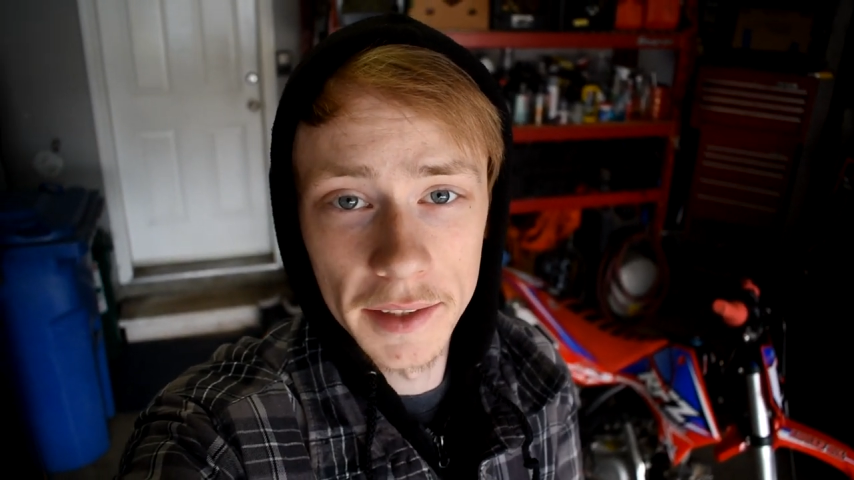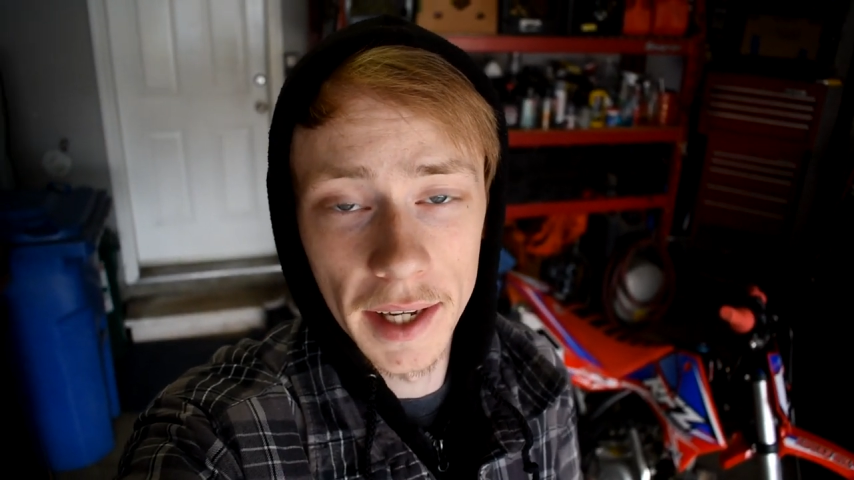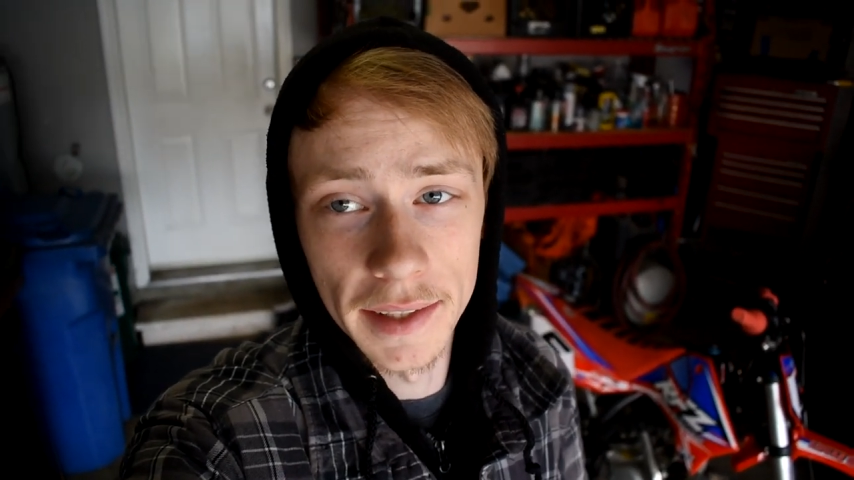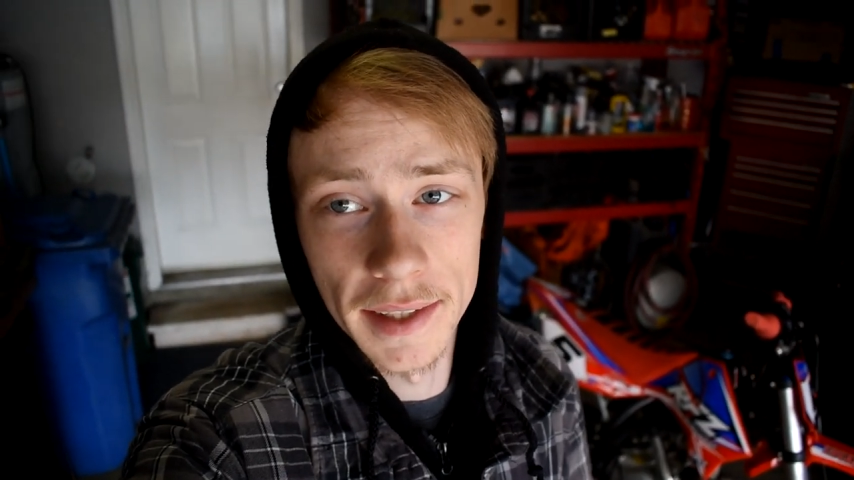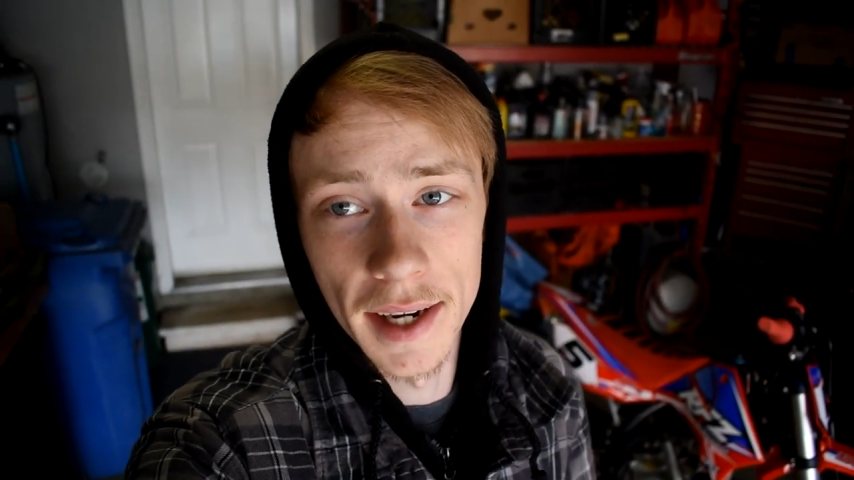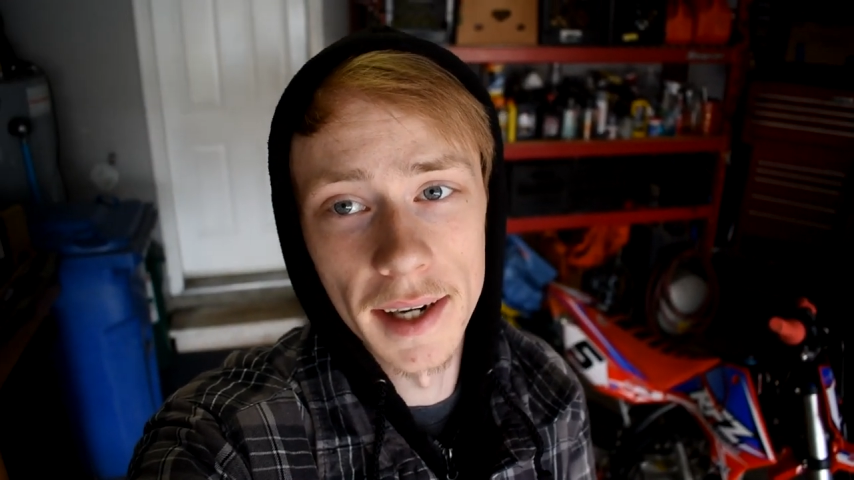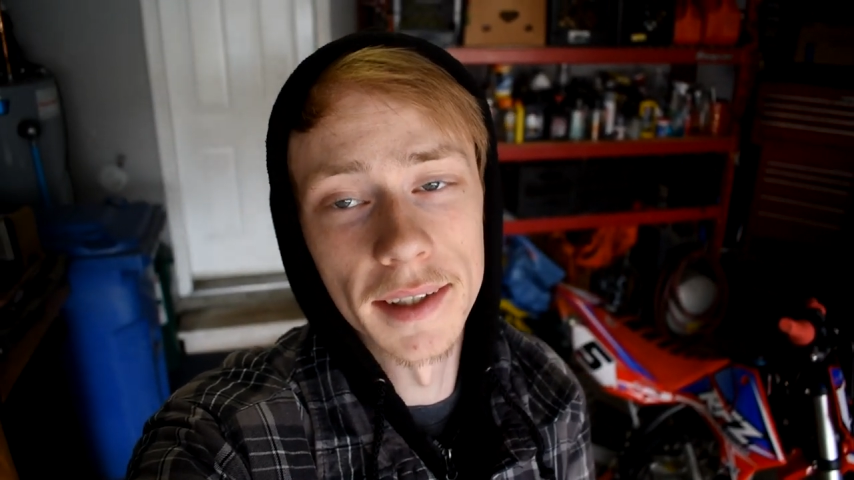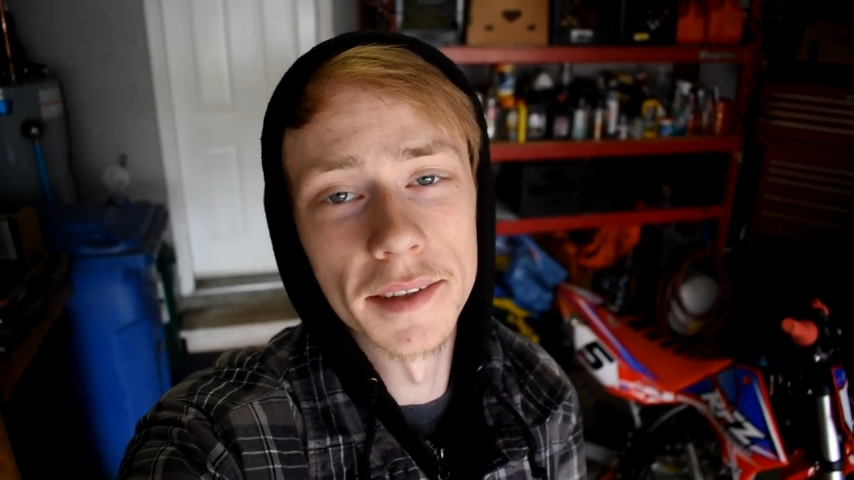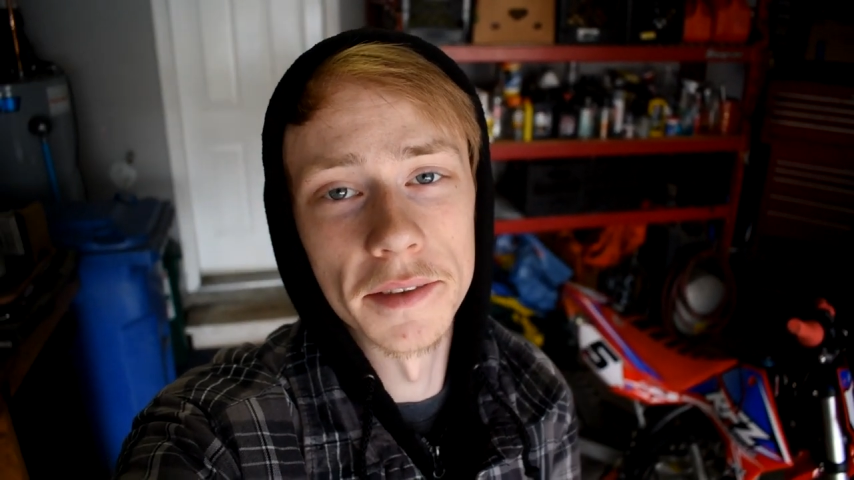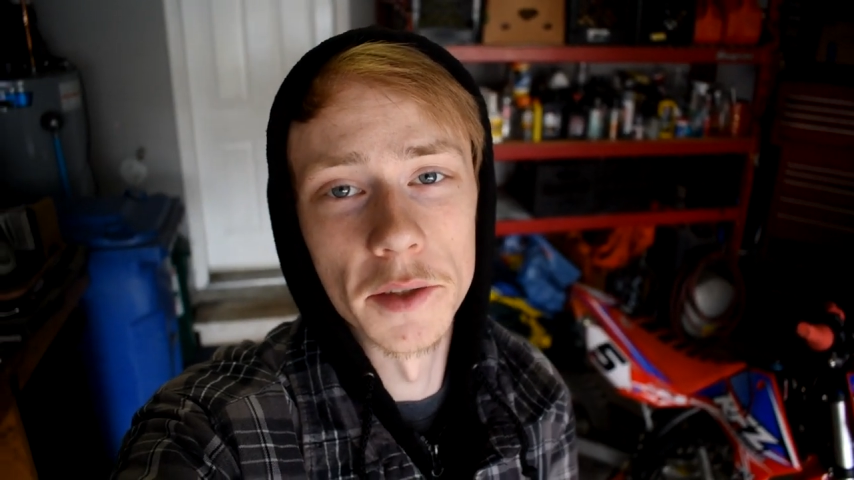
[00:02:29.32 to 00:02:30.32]

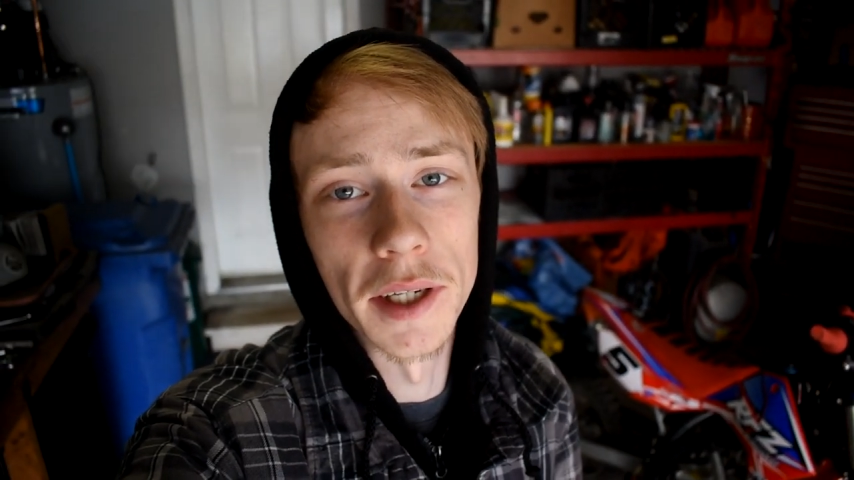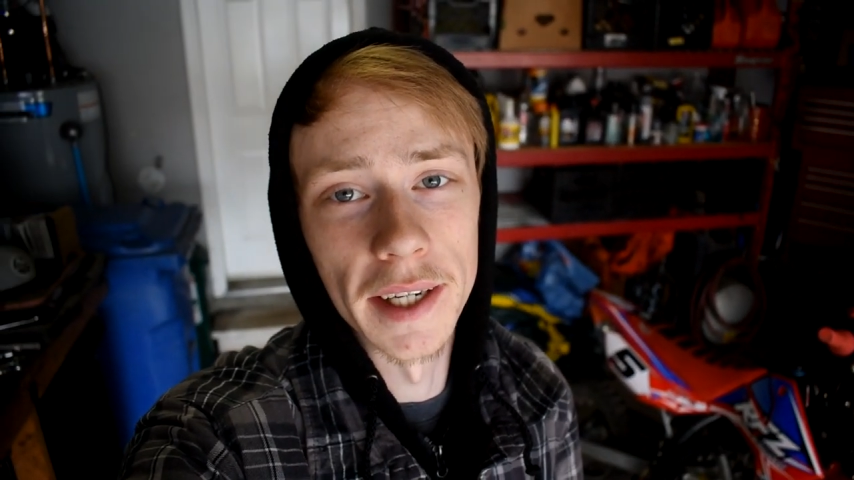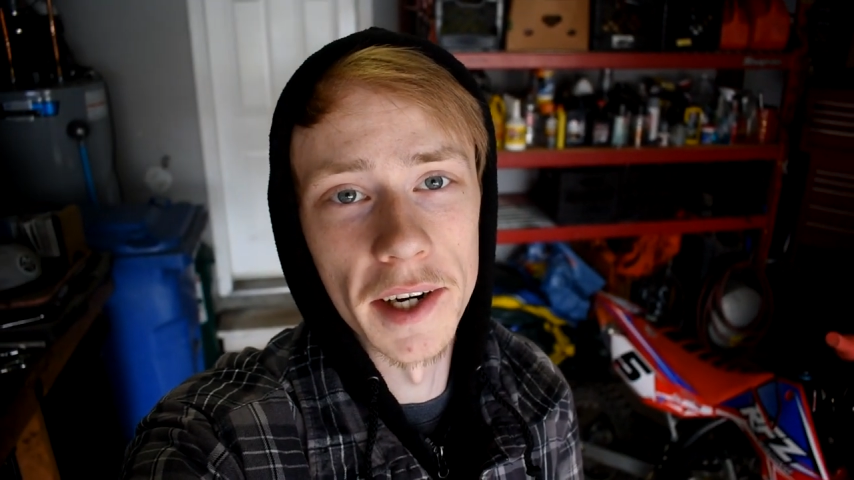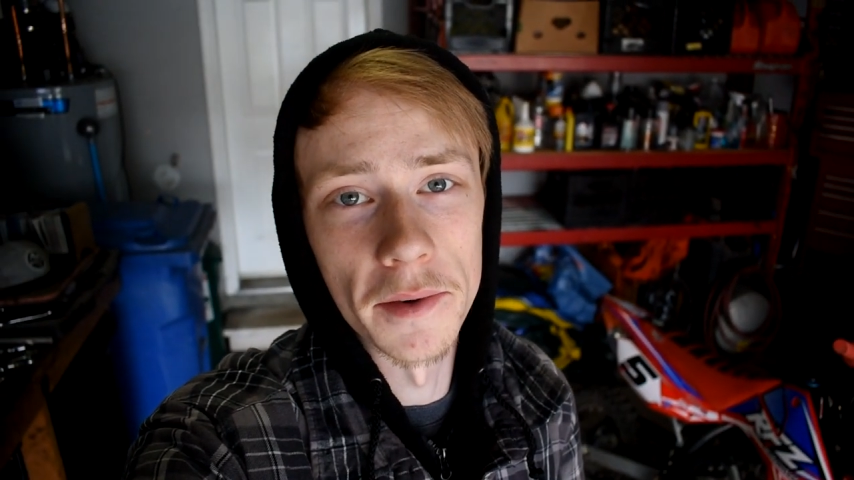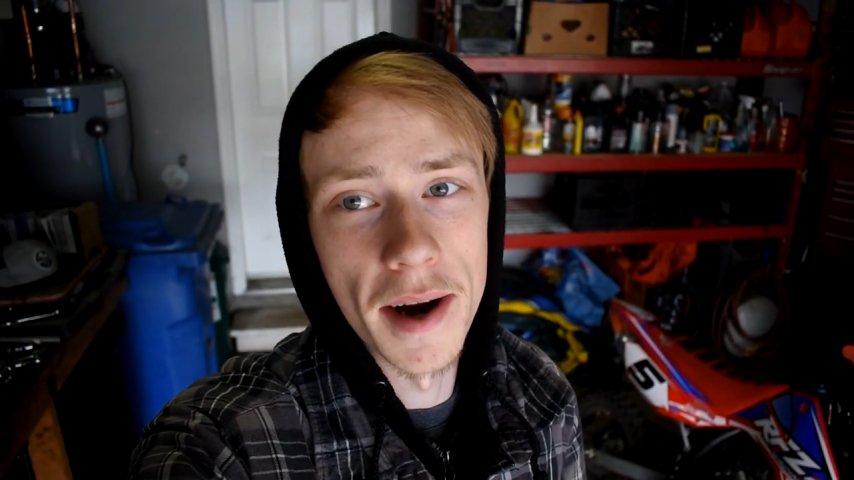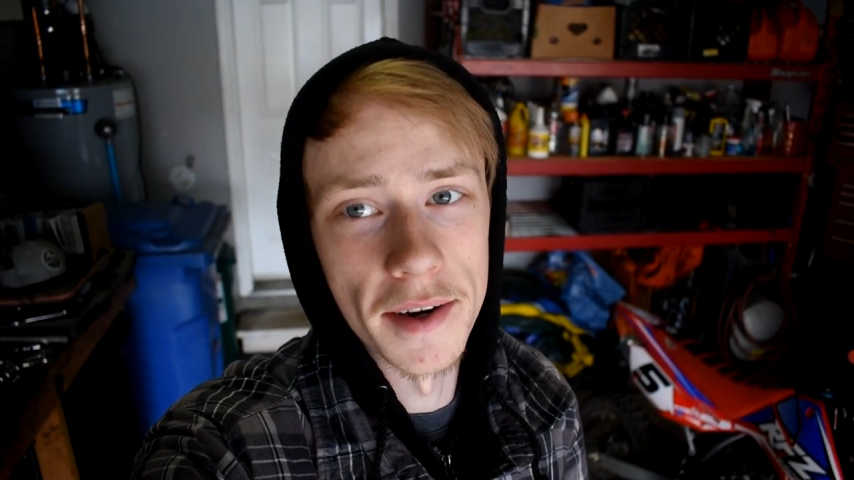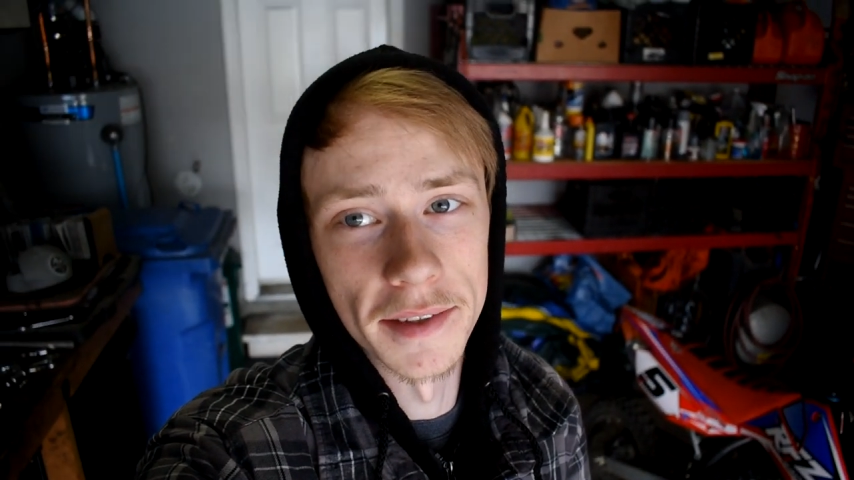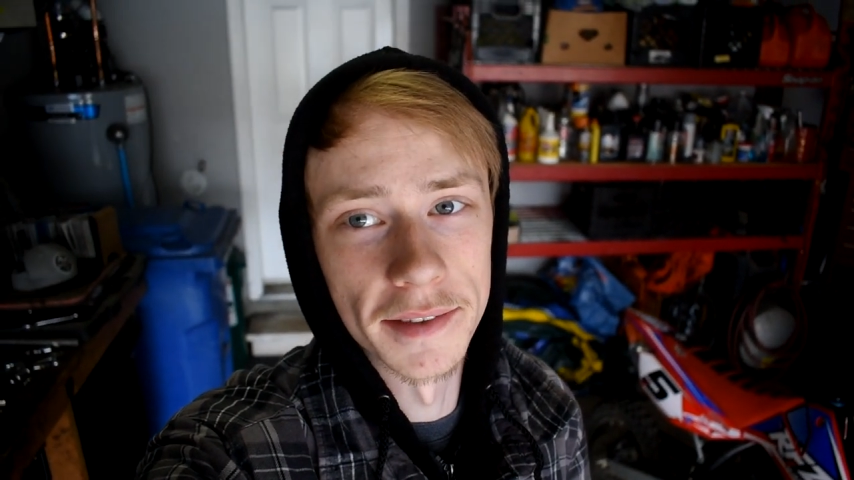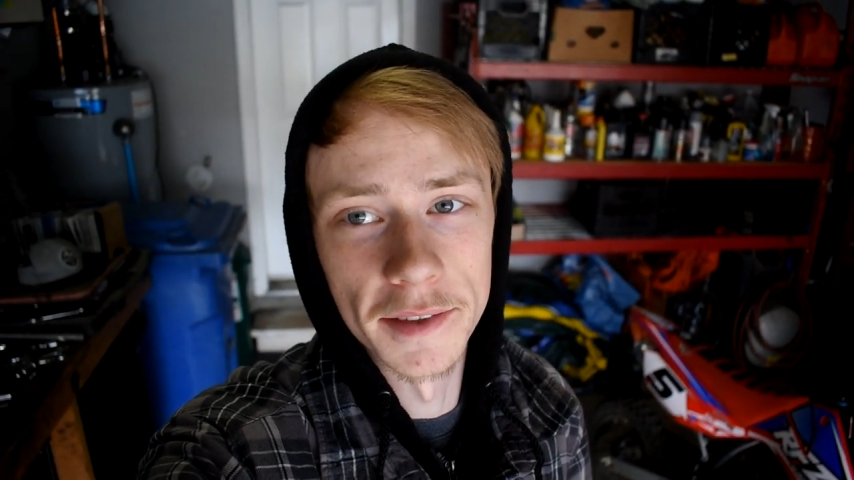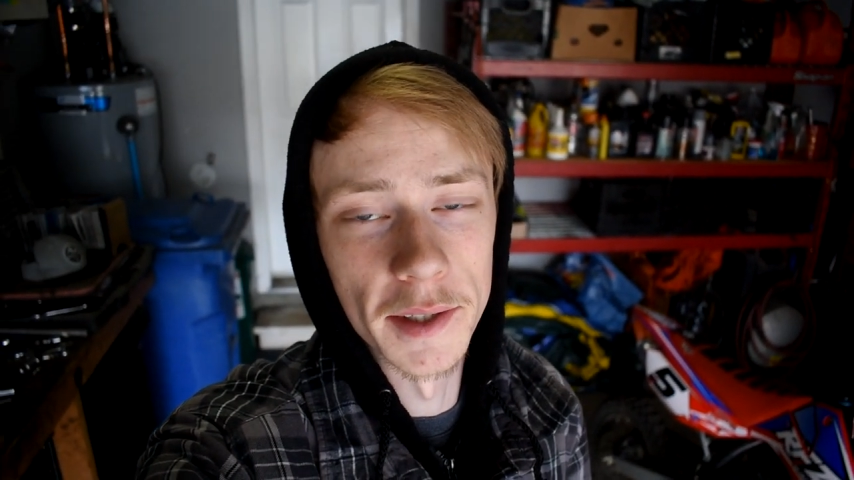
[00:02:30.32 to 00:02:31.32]
that you can get
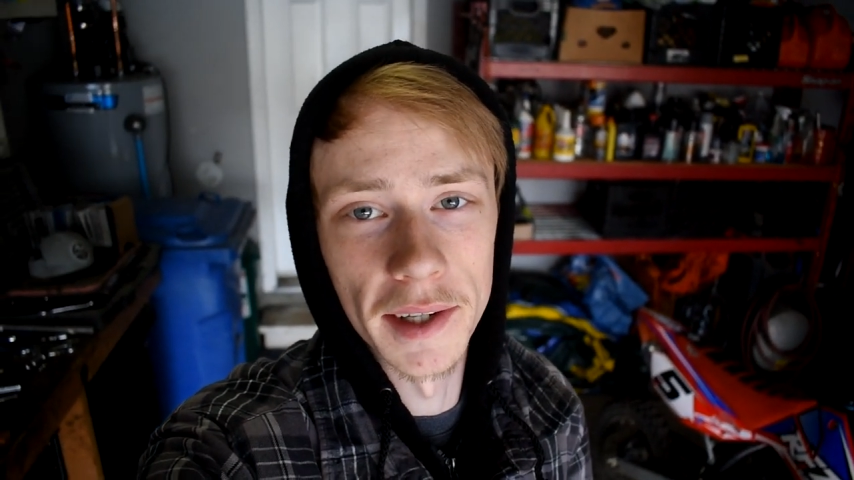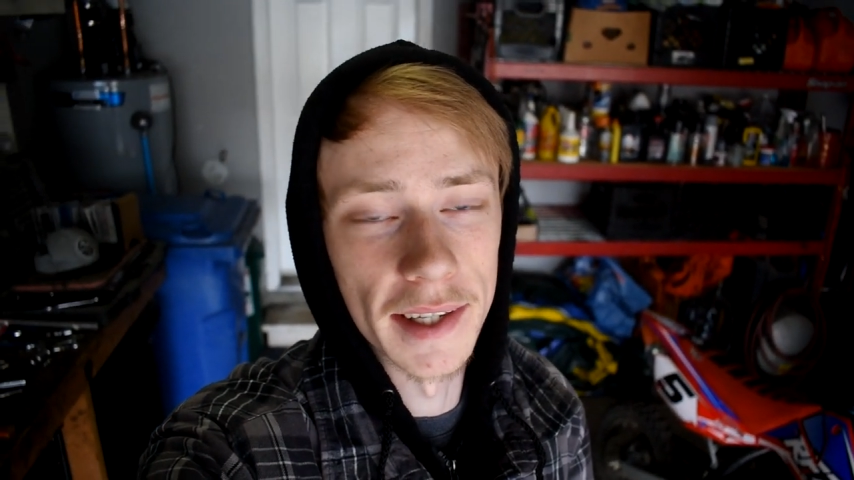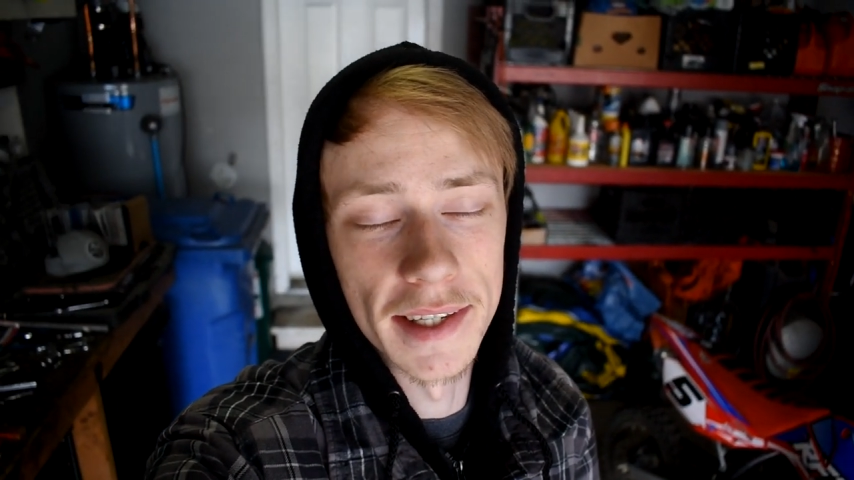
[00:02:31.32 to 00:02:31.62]
around